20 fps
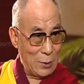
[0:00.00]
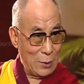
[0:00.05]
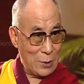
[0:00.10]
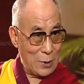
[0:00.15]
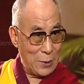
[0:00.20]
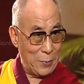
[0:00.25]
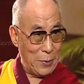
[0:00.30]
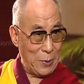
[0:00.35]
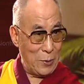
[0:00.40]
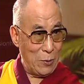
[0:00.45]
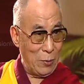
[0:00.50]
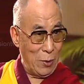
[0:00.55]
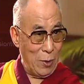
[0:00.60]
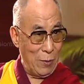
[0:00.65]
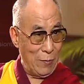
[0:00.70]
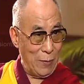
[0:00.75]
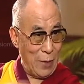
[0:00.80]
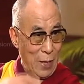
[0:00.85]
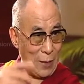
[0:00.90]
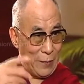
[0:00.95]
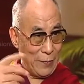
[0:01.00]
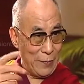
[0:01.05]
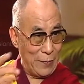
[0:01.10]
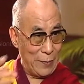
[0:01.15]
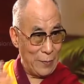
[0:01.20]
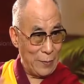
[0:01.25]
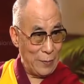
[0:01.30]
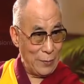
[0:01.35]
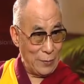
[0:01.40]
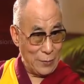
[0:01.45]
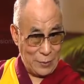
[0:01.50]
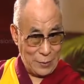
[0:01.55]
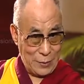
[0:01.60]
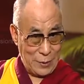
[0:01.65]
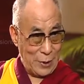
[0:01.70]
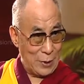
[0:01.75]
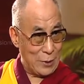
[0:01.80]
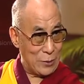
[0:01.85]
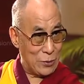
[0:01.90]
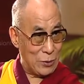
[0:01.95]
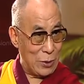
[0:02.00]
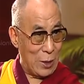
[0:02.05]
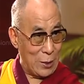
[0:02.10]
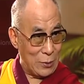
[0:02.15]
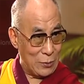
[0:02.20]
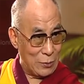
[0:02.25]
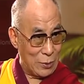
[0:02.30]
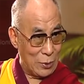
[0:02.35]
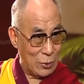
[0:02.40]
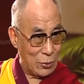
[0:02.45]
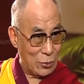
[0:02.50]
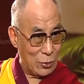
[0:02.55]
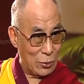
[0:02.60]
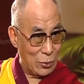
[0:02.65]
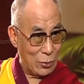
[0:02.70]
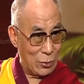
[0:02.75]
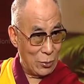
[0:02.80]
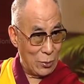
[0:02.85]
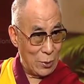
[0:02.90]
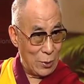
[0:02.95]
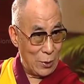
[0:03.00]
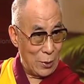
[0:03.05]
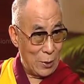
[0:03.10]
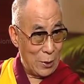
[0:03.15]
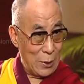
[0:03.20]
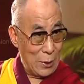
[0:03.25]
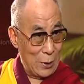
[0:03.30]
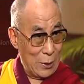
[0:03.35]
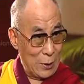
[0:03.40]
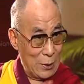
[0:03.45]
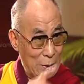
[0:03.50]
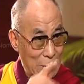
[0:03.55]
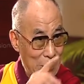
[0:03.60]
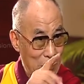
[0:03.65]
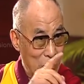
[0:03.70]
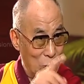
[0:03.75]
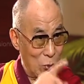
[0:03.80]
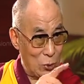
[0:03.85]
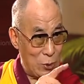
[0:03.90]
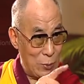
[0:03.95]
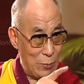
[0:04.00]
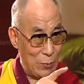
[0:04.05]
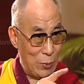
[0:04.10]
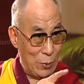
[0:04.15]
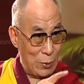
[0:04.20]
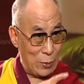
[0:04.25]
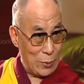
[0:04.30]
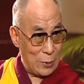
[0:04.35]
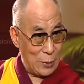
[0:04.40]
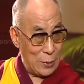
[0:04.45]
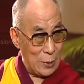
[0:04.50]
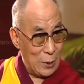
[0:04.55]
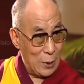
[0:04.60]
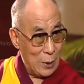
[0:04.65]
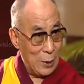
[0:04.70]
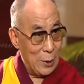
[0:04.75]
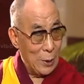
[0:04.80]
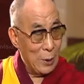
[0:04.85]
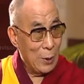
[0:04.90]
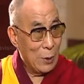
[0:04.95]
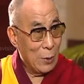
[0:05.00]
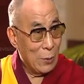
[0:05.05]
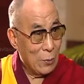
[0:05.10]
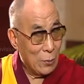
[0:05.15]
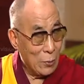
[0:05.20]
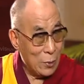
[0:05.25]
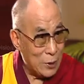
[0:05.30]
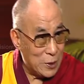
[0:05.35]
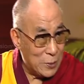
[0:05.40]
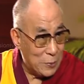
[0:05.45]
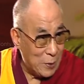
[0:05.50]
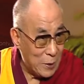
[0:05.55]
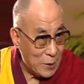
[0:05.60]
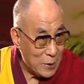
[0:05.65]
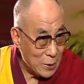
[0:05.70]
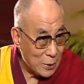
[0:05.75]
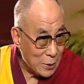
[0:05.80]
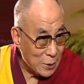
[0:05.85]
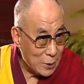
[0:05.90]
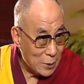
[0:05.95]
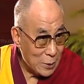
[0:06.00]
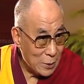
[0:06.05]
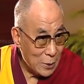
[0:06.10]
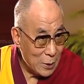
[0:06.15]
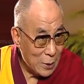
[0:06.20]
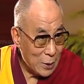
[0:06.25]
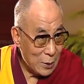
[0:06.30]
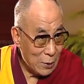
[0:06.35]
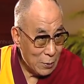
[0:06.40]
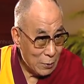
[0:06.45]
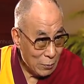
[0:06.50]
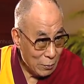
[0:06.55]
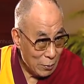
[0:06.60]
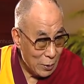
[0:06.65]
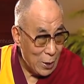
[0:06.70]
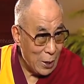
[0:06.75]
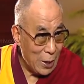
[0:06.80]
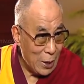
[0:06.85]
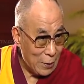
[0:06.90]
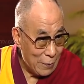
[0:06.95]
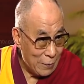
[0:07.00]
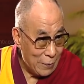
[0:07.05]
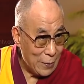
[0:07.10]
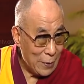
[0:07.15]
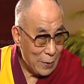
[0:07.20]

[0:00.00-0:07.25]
Tibetan way of life, you see, they try to control. The most important, we Tibetan, we have